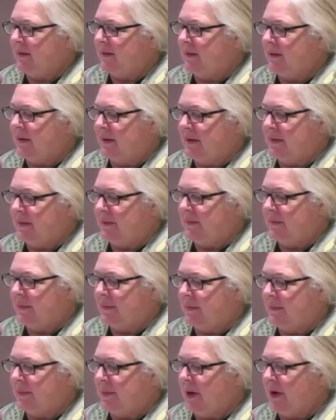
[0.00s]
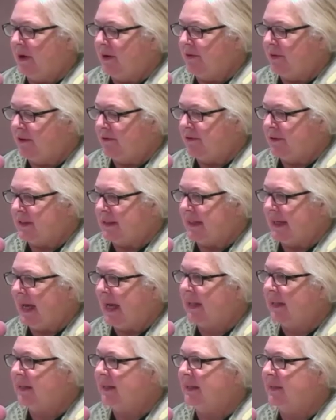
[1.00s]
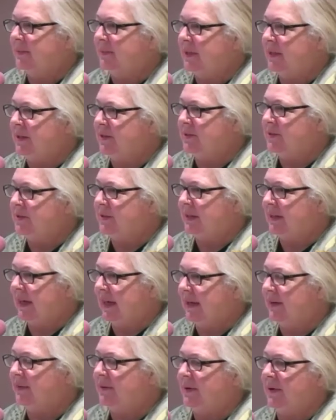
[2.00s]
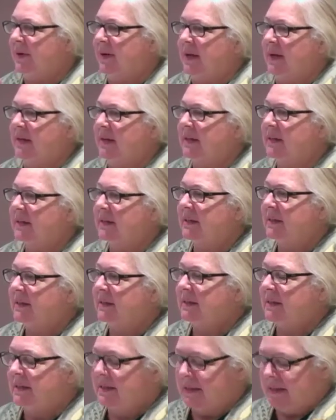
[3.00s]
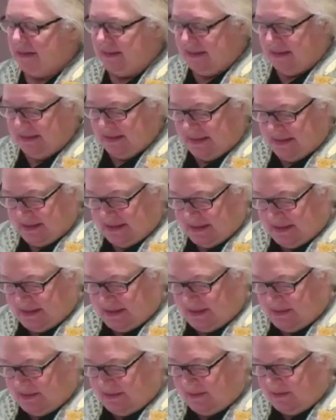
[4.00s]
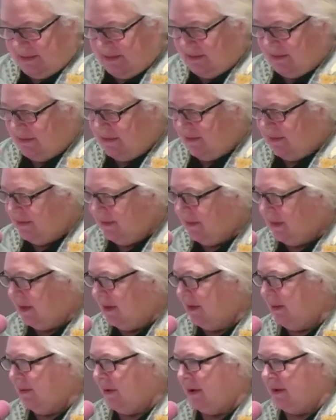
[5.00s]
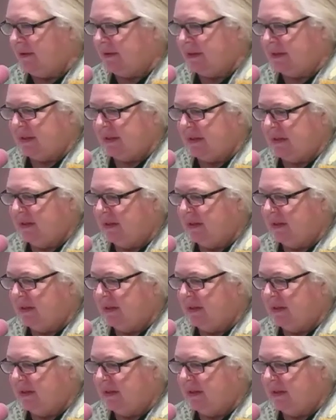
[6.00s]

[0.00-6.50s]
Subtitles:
or a part of our physicality we used to count on. You aren't